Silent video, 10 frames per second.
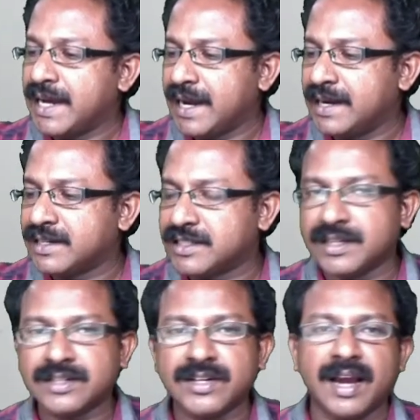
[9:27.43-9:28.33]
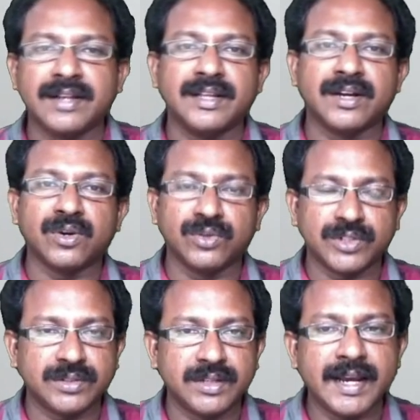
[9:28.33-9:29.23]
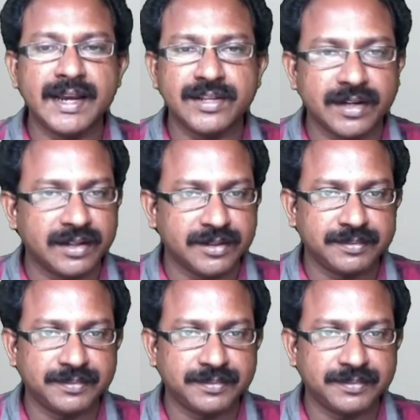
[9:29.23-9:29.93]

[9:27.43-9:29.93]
intersect and they cross each other.